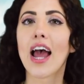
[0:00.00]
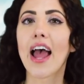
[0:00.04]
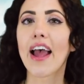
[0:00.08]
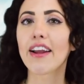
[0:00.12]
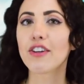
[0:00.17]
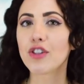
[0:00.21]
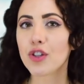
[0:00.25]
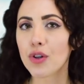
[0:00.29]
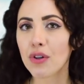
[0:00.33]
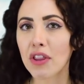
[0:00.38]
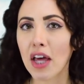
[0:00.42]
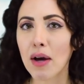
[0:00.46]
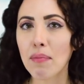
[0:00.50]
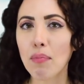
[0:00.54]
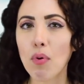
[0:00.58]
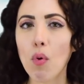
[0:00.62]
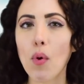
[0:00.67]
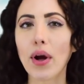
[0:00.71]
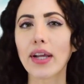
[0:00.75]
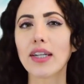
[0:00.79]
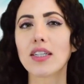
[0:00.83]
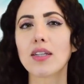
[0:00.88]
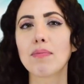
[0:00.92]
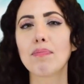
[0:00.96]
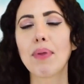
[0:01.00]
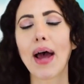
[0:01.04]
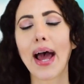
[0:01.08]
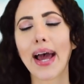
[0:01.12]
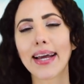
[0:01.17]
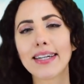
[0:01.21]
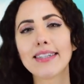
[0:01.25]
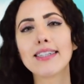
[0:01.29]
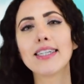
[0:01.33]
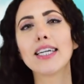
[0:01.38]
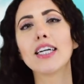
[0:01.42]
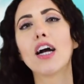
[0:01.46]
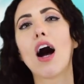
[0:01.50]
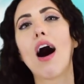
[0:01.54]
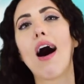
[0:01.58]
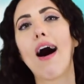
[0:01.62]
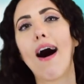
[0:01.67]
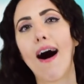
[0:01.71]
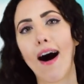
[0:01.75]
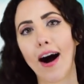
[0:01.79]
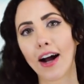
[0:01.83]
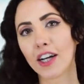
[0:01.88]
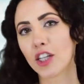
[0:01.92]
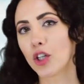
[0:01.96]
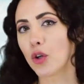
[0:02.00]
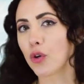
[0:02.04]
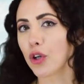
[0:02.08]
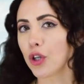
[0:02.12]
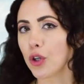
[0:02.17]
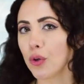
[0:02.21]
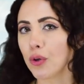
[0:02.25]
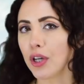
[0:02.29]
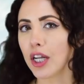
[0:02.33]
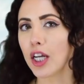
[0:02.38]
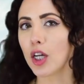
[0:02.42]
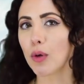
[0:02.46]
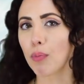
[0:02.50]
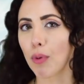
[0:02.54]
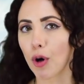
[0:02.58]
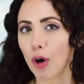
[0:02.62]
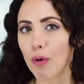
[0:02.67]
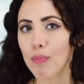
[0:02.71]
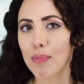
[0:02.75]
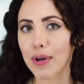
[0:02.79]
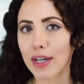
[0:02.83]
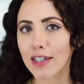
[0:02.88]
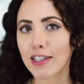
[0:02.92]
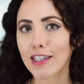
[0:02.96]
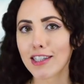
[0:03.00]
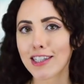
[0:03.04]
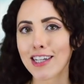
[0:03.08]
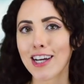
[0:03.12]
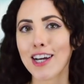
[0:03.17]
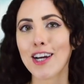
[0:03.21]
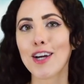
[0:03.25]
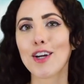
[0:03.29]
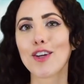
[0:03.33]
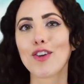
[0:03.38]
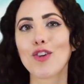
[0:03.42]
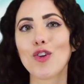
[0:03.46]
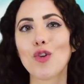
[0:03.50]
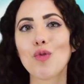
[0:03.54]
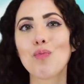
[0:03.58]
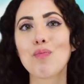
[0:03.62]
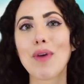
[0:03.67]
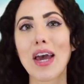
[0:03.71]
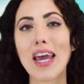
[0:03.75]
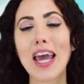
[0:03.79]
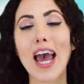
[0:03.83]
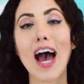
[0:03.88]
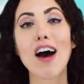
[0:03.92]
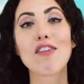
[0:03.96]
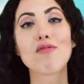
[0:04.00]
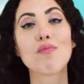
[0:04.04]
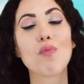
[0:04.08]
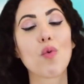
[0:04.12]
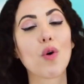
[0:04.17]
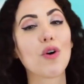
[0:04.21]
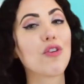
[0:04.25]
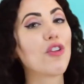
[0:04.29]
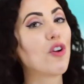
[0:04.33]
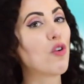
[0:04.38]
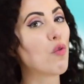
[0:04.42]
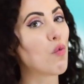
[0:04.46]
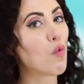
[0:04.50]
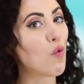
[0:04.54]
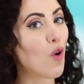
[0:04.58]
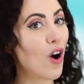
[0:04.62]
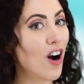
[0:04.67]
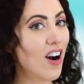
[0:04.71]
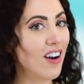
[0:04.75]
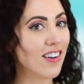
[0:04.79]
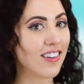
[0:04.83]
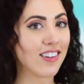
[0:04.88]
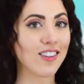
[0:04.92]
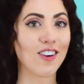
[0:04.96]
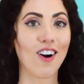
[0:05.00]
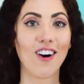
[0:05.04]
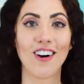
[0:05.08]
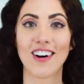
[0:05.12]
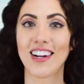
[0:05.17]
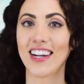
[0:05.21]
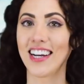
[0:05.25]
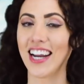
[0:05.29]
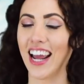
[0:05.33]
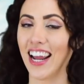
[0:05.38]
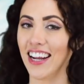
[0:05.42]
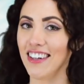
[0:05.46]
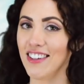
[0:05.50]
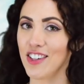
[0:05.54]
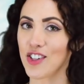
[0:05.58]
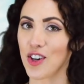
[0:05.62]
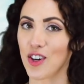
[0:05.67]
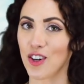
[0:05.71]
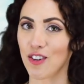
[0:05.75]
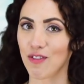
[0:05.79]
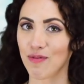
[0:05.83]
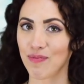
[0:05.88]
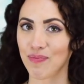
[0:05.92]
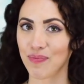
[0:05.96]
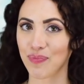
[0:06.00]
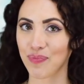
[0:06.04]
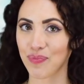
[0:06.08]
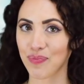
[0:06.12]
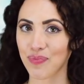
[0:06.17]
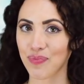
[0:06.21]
And to that point, depending on your unique purpose, you may have more than one guardian angel.